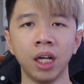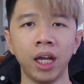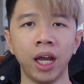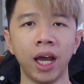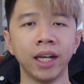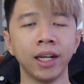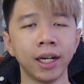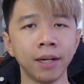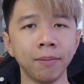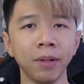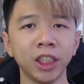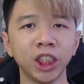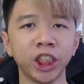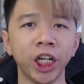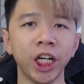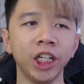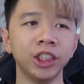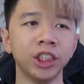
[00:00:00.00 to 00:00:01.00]
Another big
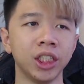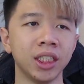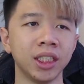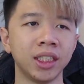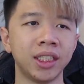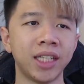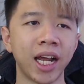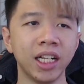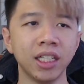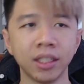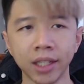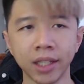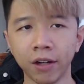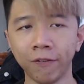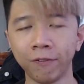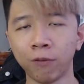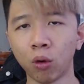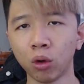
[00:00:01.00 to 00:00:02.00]
change is that instead
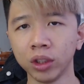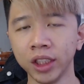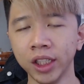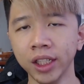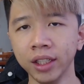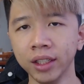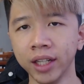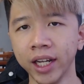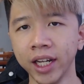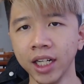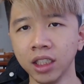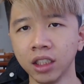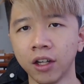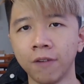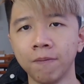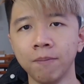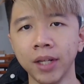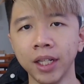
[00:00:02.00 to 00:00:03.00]
of 14 days
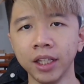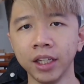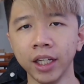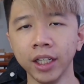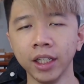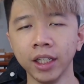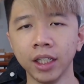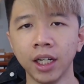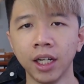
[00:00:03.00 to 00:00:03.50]
of minting